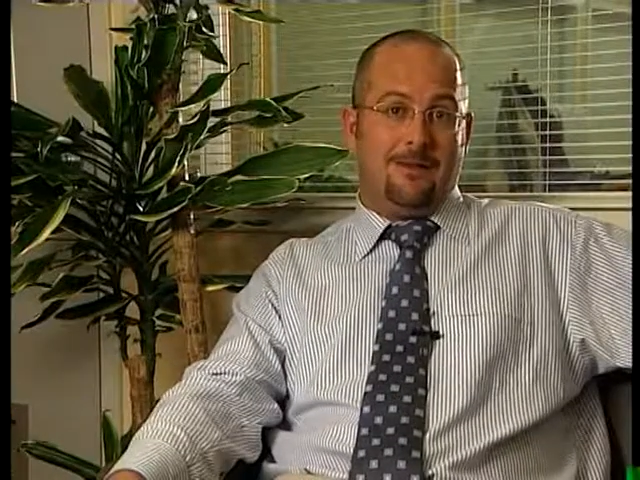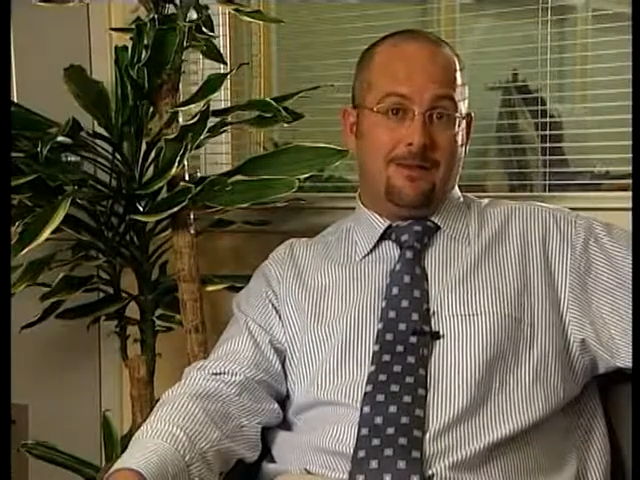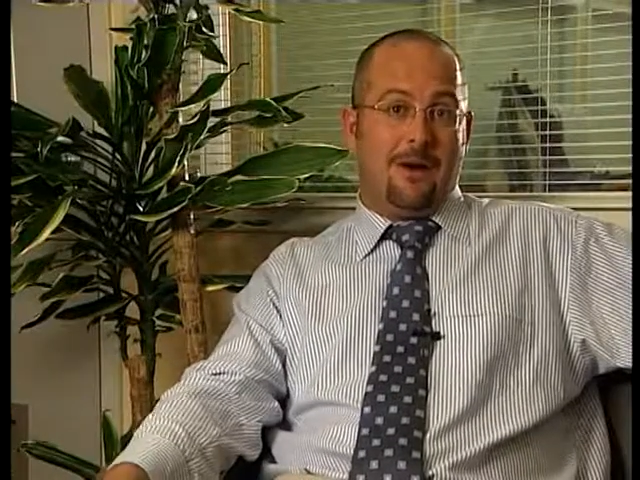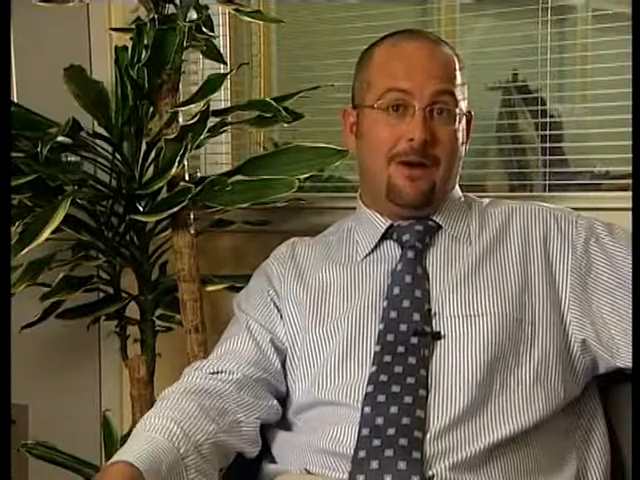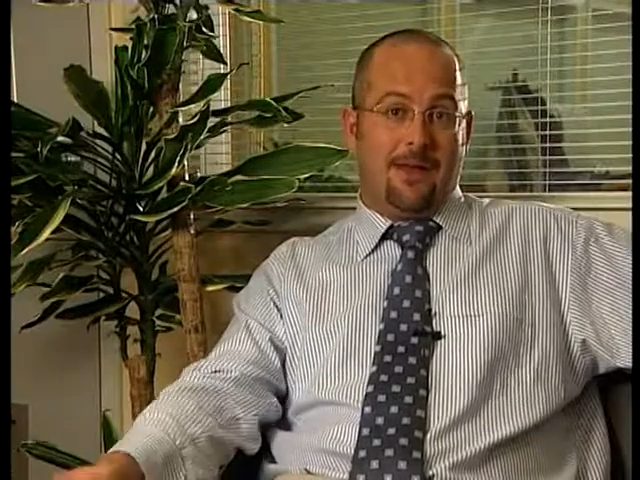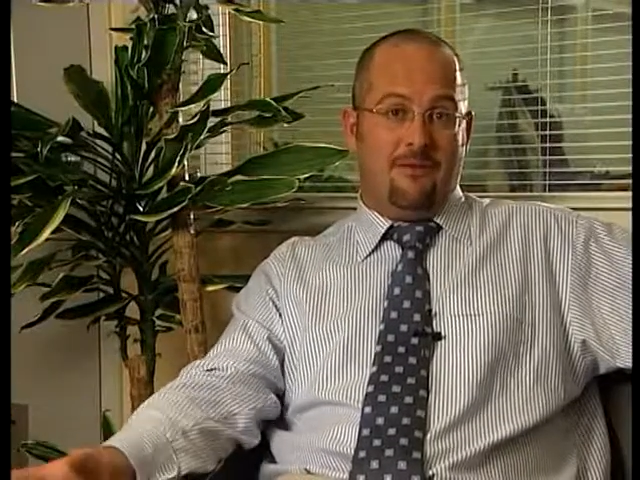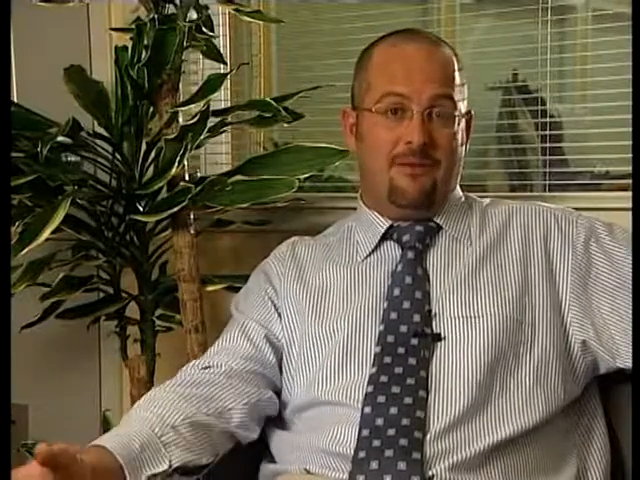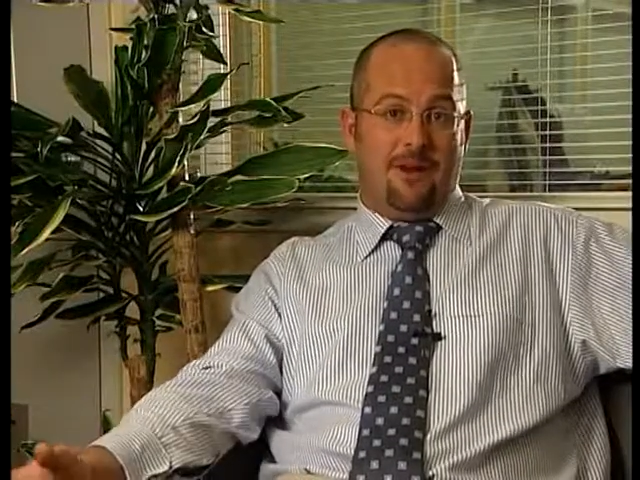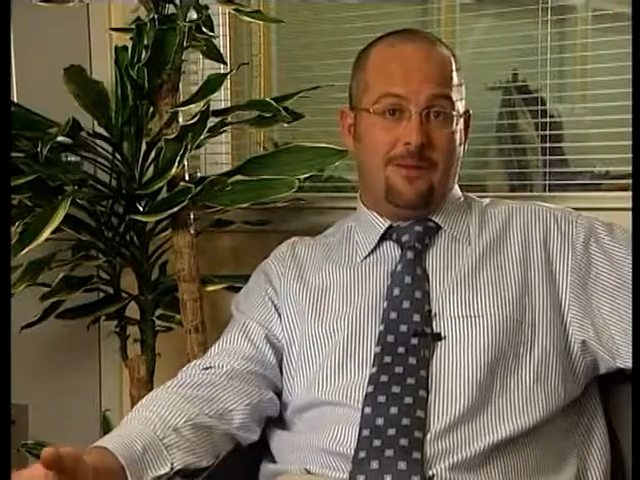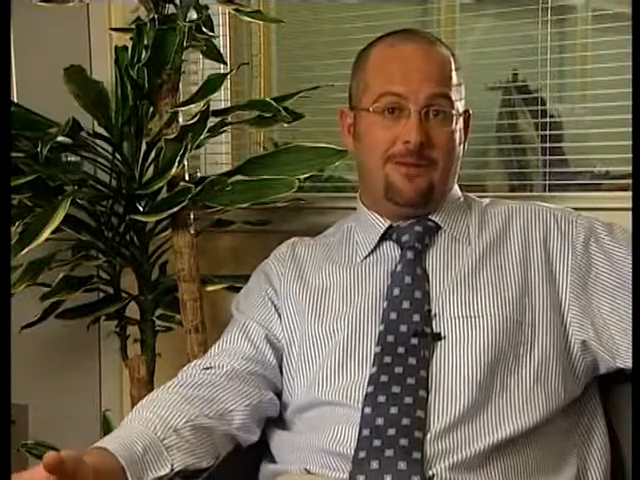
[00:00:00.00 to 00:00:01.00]
to market
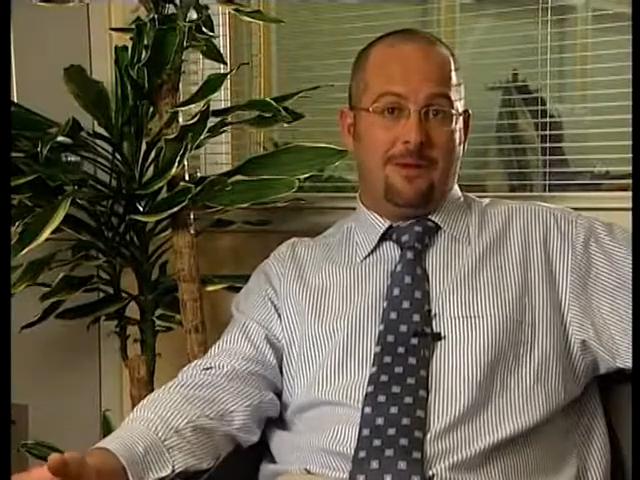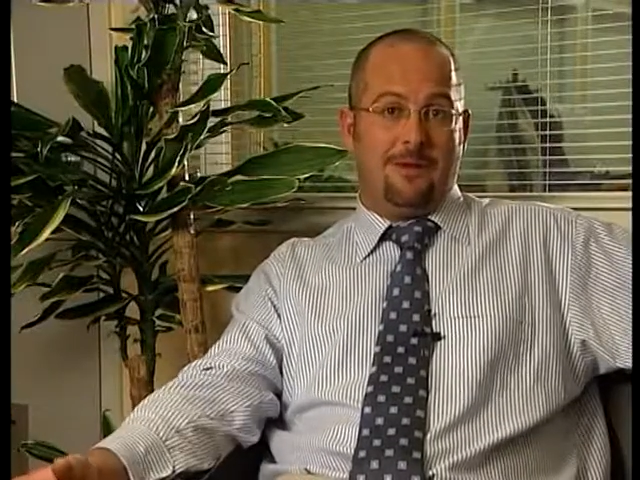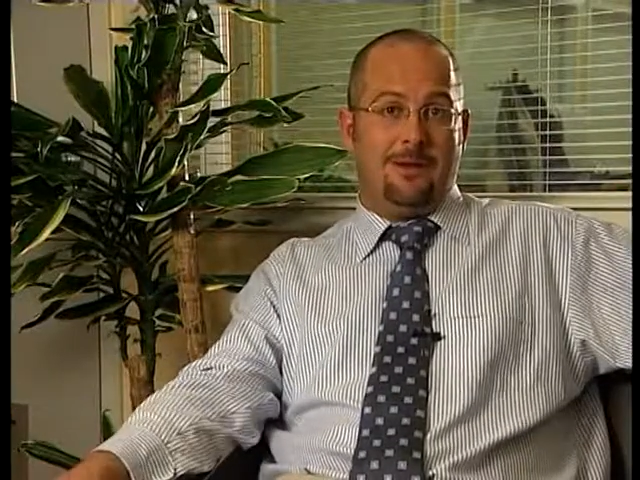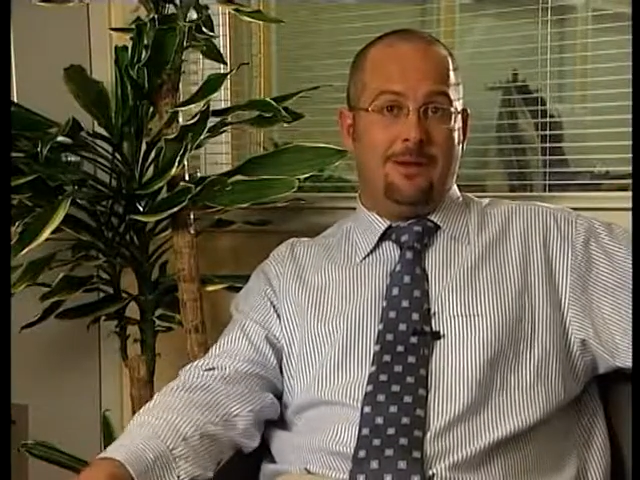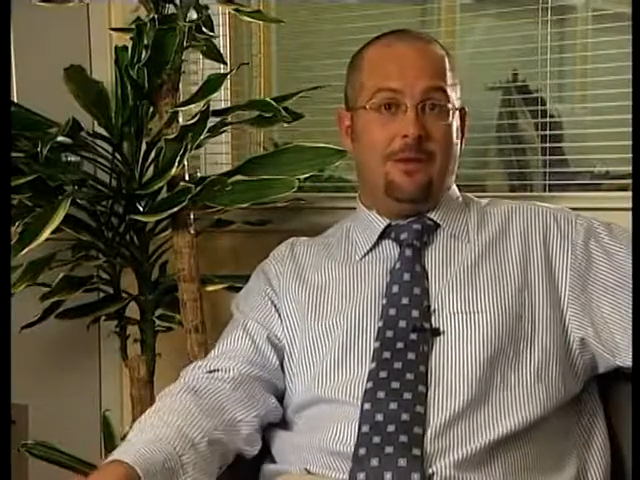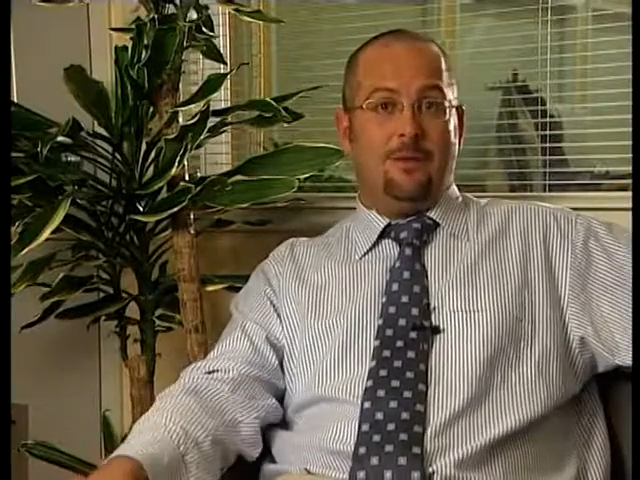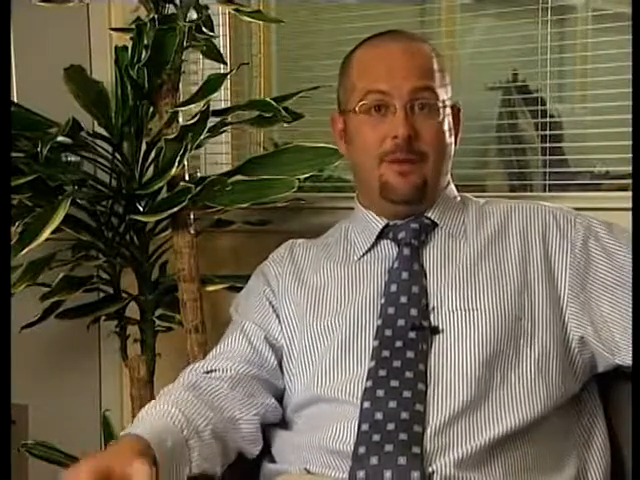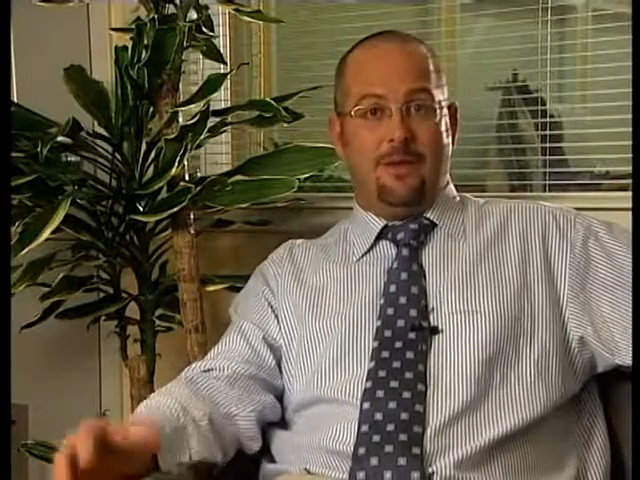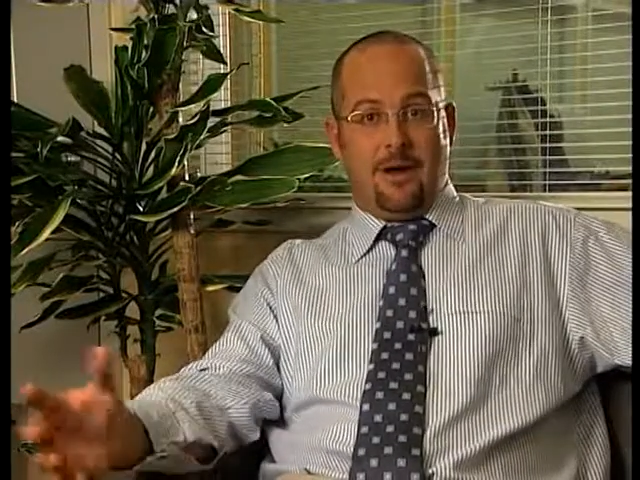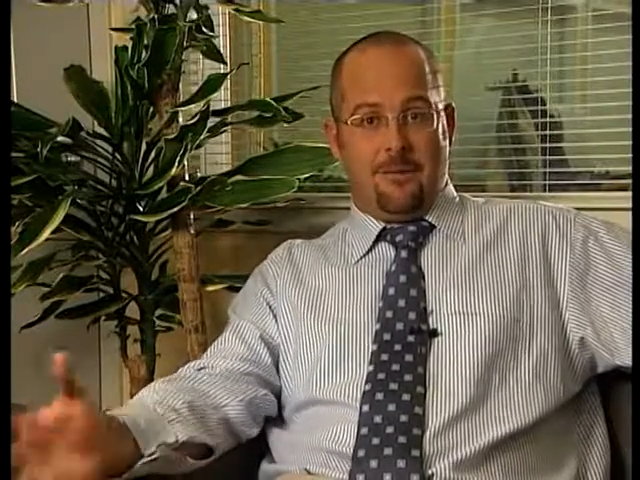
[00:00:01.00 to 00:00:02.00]
faster
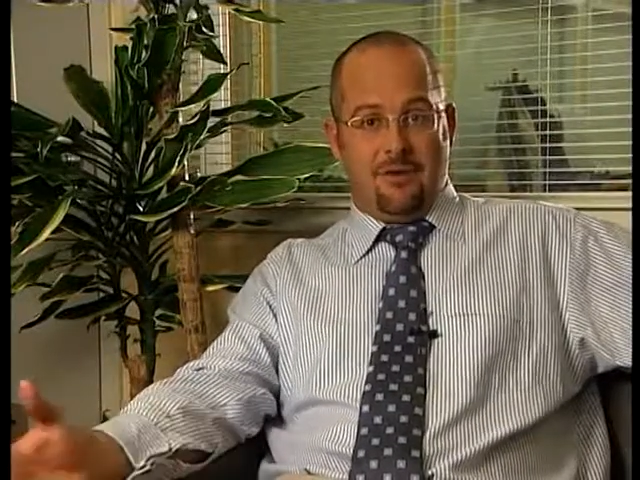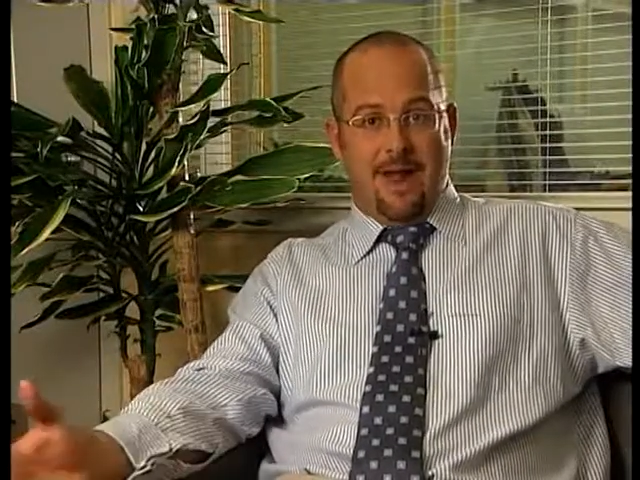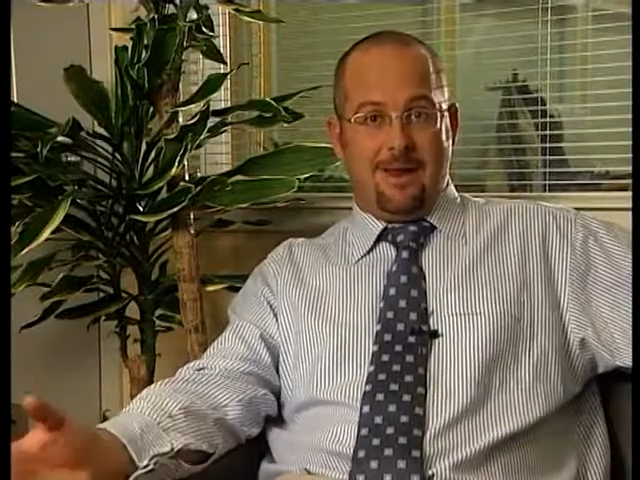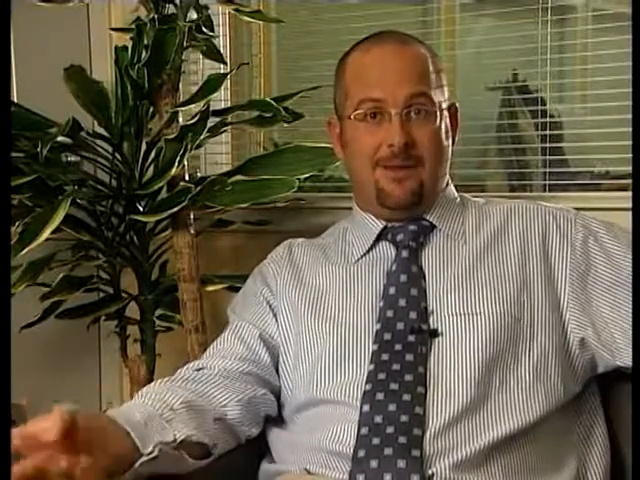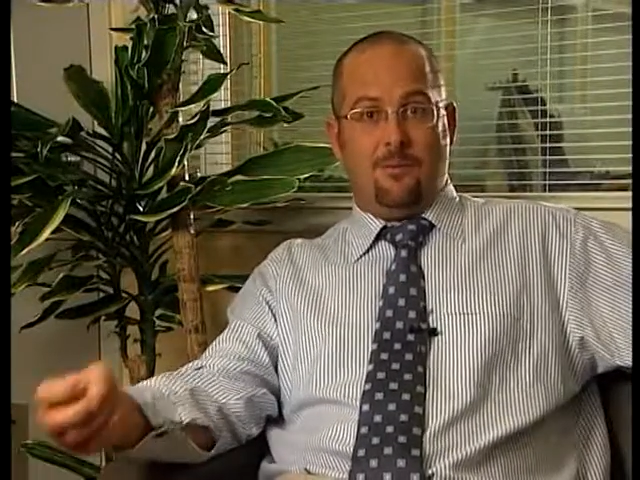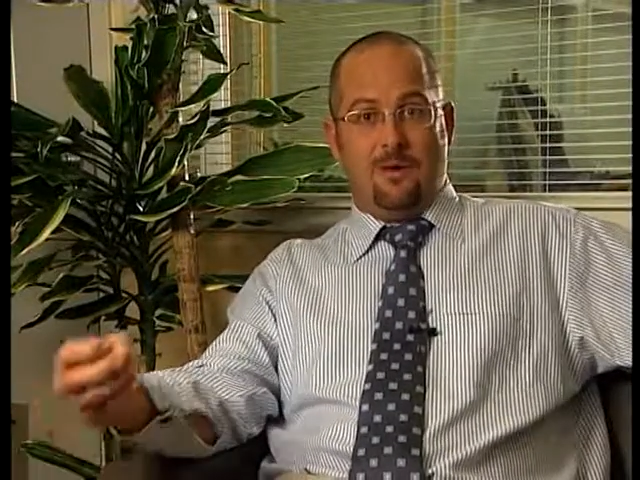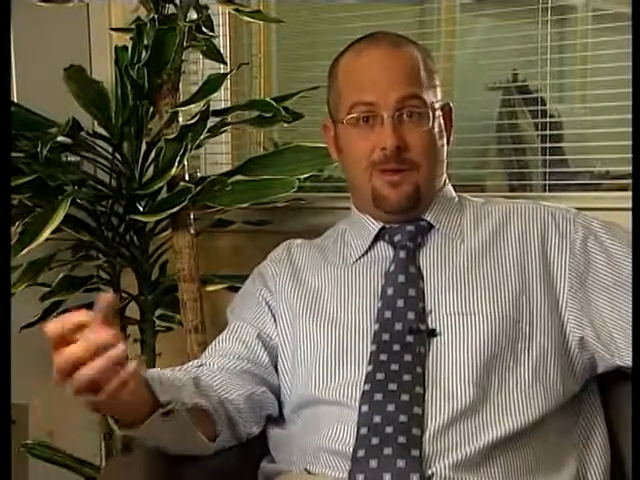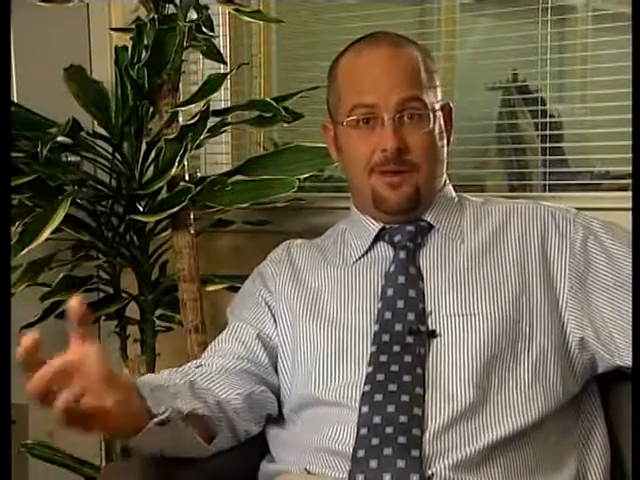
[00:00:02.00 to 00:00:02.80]
with our brands and with our